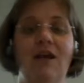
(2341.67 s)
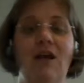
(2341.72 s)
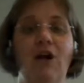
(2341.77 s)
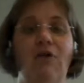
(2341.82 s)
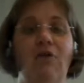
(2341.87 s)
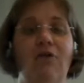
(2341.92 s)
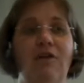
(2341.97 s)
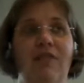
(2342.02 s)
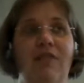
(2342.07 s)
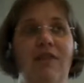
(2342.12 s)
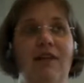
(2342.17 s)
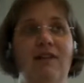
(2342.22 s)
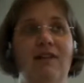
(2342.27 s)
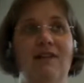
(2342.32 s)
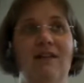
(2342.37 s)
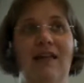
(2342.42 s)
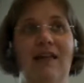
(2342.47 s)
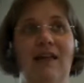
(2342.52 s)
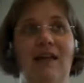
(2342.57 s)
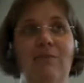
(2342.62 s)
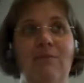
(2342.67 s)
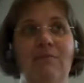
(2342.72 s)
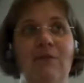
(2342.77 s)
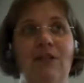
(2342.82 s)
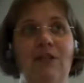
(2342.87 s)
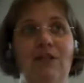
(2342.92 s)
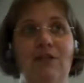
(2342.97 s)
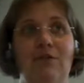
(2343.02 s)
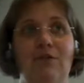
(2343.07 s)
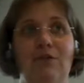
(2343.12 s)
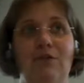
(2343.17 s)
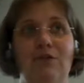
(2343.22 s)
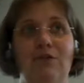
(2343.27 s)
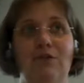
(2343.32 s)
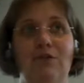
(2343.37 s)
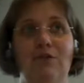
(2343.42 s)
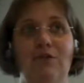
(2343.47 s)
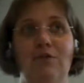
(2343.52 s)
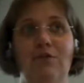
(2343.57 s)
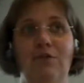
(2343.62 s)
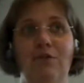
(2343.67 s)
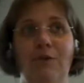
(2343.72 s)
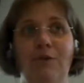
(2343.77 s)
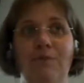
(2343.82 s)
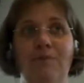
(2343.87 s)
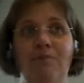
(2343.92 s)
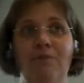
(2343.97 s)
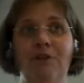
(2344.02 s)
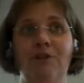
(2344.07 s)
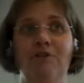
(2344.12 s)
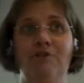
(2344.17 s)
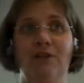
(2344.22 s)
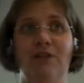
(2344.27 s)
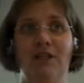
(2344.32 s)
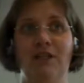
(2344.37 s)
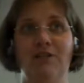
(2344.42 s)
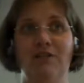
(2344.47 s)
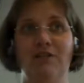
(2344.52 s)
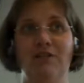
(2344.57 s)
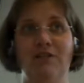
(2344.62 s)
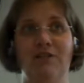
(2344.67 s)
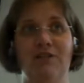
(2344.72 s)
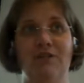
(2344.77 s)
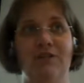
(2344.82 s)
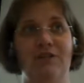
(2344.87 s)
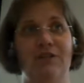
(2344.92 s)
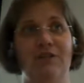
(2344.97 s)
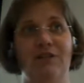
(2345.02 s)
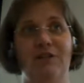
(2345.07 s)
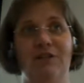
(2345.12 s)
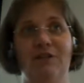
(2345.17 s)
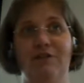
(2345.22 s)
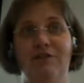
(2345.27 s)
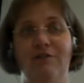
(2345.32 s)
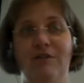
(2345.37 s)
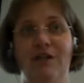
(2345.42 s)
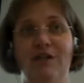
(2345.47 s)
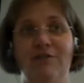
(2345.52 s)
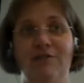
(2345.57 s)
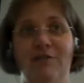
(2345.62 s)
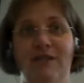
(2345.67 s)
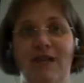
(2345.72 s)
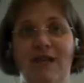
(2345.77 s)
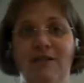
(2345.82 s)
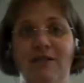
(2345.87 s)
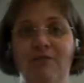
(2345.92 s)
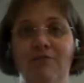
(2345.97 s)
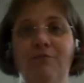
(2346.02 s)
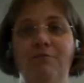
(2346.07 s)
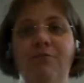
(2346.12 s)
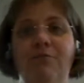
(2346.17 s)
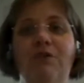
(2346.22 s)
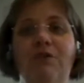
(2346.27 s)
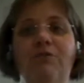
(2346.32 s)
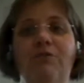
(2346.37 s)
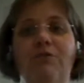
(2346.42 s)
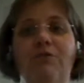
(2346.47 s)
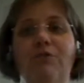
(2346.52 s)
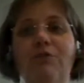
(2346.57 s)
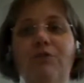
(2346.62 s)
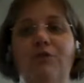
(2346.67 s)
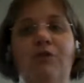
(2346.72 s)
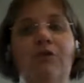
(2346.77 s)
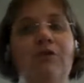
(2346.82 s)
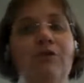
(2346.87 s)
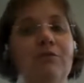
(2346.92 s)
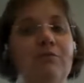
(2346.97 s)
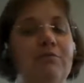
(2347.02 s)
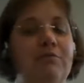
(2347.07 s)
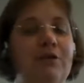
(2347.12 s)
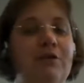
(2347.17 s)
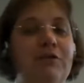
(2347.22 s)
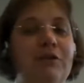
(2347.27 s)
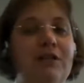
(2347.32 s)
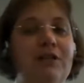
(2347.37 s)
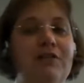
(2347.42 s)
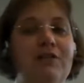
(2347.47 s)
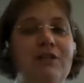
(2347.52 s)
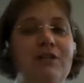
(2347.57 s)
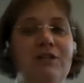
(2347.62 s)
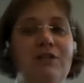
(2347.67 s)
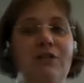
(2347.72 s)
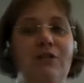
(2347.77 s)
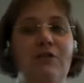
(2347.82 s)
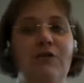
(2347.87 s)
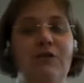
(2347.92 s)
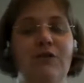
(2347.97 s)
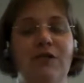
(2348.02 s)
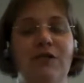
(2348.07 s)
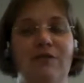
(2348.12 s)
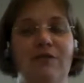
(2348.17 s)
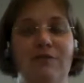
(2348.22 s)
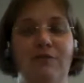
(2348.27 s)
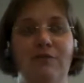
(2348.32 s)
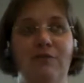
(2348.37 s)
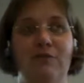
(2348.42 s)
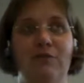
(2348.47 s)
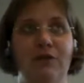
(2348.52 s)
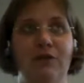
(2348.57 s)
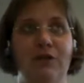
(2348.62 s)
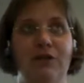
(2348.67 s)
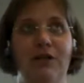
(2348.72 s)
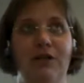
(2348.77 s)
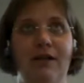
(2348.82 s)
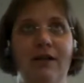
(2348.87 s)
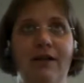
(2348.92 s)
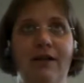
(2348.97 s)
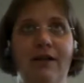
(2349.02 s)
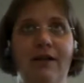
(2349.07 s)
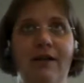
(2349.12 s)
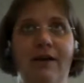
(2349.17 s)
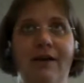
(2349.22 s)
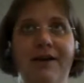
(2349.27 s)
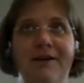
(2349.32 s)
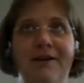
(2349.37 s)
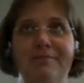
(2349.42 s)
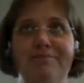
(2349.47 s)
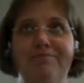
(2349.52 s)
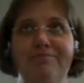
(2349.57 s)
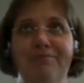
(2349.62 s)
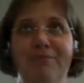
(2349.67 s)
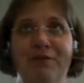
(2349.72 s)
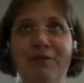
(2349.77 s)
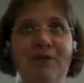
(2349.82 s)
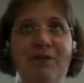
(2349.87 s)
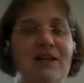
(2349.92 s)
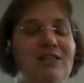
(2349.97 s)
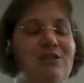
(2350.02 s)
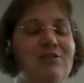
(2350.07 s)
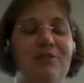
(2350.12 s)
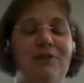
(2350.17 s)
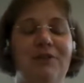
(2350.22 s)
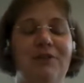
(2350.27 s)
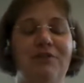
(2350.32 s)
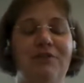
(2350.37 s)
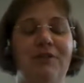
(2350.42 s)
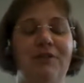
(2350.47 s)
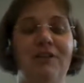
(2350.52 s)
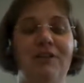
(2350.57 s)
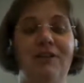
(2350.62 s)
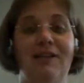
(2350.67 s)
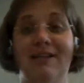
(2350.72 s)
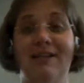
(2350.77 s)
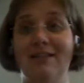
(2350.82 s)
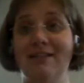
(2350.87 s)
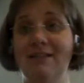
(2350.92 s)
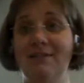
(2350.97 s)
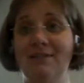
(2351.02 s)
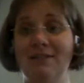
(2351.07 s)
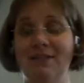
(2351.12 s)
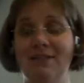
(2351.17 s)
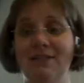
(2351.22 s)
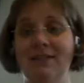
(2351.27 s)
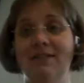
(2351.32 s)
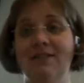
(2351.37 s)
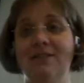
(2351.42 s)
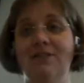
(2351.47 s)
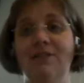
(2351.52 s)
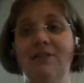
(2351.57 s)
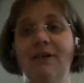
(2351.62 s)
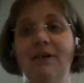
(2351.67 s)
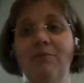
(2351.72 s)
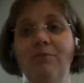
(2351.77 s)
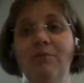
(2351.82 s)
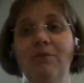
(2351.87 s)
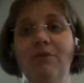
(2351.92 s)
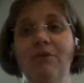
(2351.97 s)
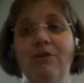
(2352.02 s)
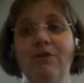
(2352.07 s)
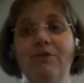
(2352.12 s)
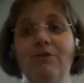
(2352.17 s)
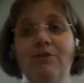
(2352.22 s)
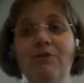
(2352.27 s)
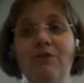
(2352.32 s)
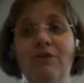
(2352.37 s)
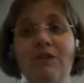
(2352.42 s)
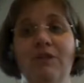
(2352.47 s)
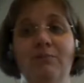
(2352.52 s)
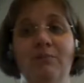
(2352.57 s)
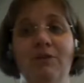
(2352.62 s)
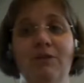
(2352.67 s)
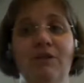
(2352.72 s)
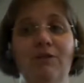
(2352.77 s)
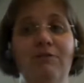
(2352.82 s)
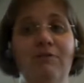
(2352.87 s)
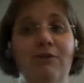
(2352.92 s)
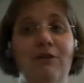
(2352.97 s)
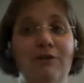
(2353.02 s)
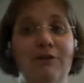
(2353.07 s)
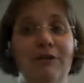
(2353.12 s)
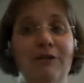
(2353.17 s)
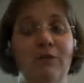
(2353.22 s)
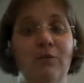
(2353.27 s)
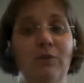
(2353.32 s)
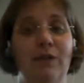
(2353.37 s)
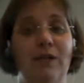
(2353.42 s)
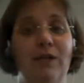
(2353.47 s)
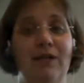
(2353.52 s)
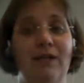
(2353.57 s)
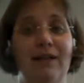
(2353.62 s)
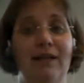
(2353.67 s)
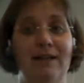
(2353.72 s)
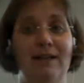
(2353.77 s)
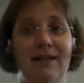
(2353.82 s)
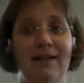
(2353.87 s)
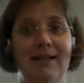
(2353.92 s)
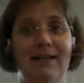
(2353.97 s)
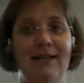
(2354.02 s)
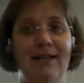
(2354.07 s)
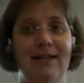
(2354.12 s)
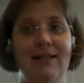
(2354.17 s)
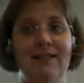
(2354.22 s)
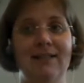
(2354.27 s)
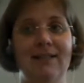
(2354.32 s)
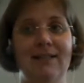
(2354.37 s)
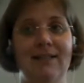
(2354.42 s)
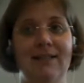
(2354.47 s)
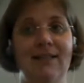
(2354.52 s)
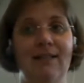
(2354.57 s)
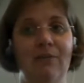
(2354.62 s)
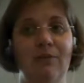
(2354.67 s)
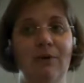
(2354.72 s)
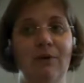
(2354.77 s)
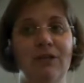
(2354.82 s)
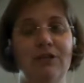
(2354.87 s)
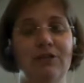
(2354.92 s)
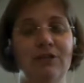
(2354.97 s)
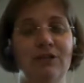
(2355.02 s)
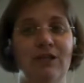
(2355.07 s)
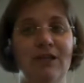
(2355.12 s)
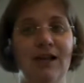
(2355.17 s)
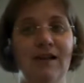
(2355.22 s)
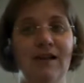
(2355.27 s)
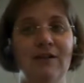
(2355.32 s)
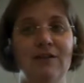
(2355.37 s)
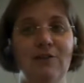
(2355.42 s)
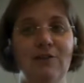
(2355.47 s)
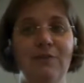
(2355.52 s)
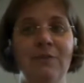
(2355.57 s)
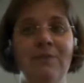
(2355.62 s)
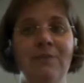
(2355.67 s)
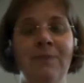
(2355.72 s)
or that it can be used to credential certain graduate attributes, or you can just use it for extracurricular activities. So there were 2 summers of learning, one in LA and another one in Chicago,